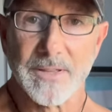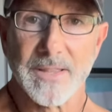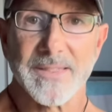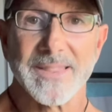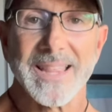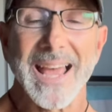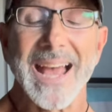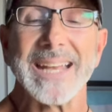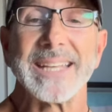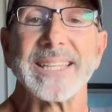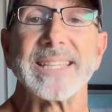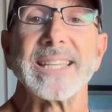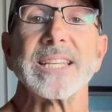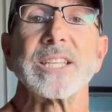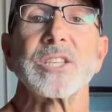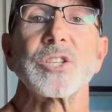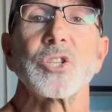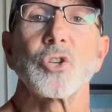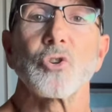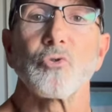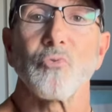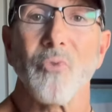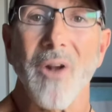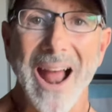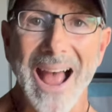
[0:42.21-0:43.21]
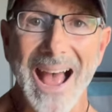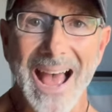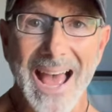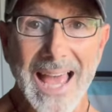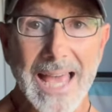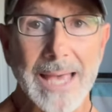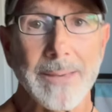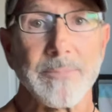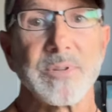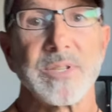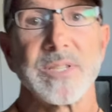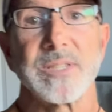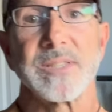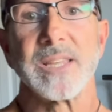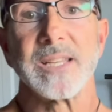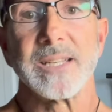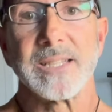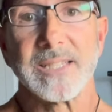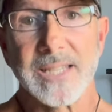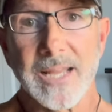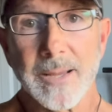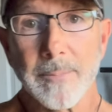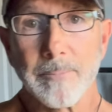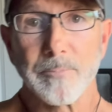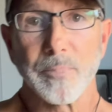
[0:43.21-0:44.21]
that describes the
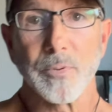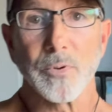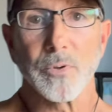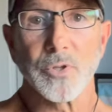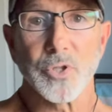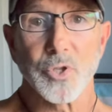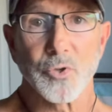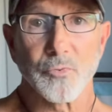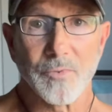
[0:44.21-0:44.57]
dimples,